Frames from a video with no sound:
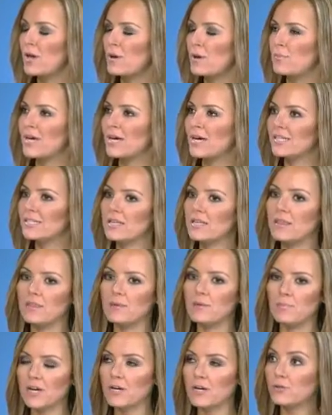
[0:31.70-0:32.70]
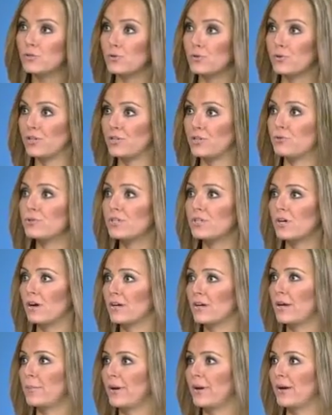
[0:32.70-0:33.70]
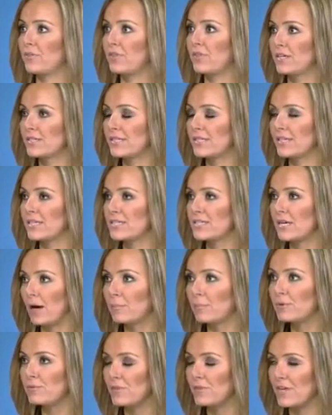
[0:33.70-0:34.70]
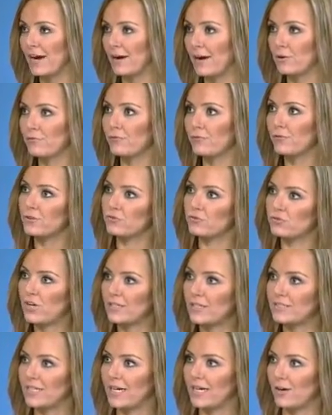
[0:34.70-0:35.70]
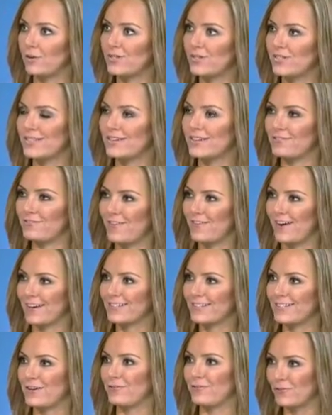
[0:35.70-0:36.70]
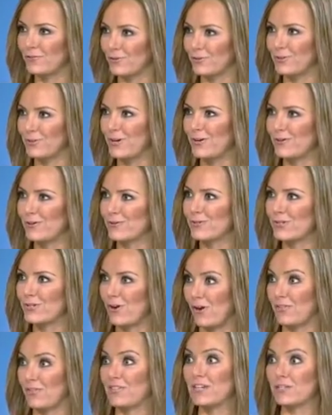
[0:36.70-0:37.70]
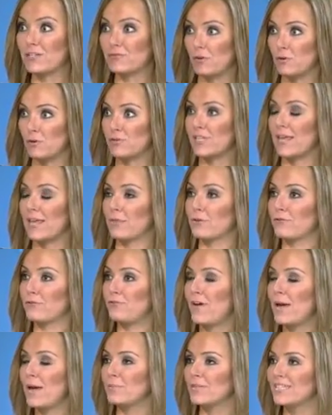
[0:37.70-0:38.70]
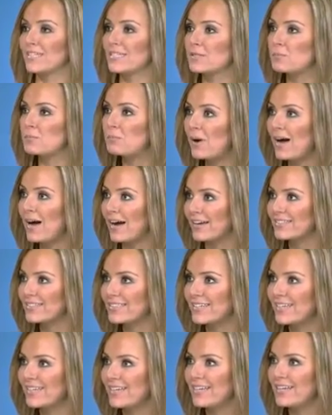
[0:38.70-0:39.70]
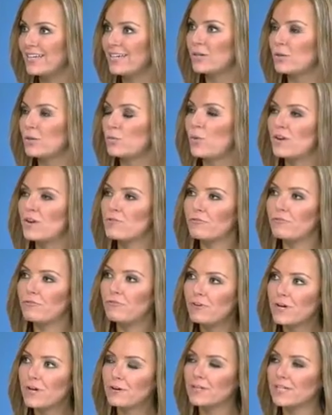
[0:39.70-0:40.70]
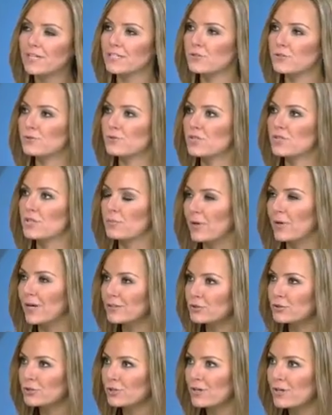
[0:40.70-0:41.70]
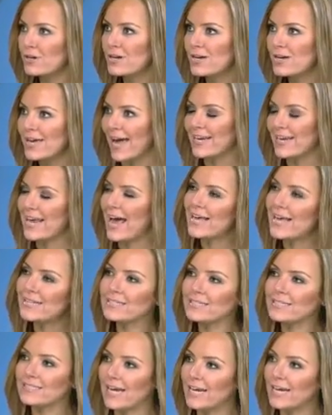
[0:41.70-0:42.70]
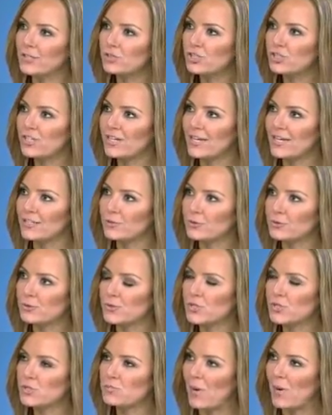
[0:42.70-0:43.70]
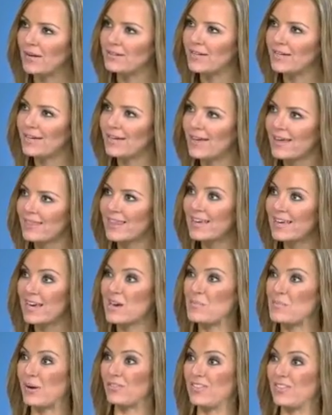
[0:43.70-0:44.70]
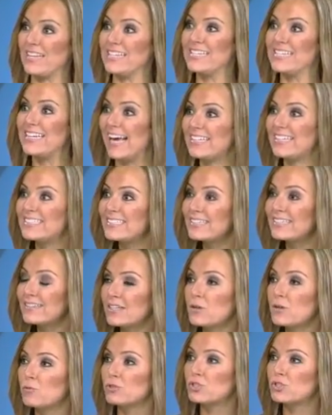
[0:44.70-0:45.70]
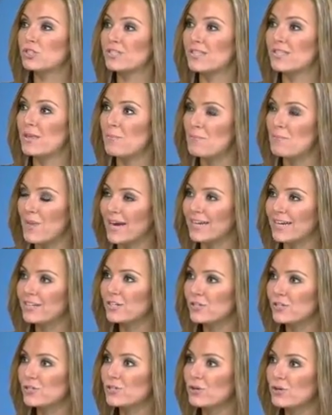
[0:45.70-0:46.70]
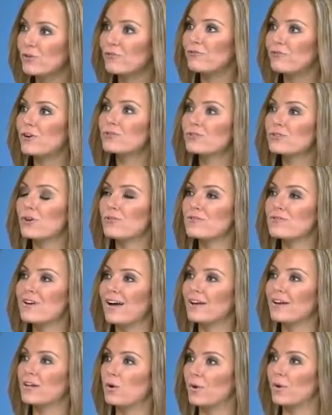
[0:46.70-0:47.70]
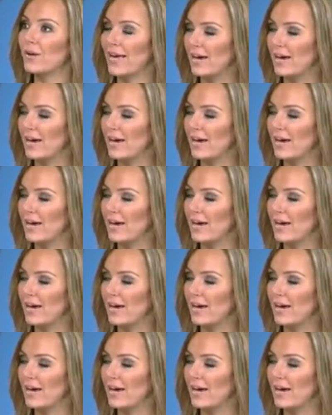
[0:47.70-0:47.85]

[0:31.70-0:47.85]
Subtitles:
Because the big concern, and you were talking about this at the top of the hour for the shutdown, is the effect of furloughs on these folks and their families. But when fear enters the picture and hesitation enters spending, thinking about the debt ceiling, which is the main concern, folks are not going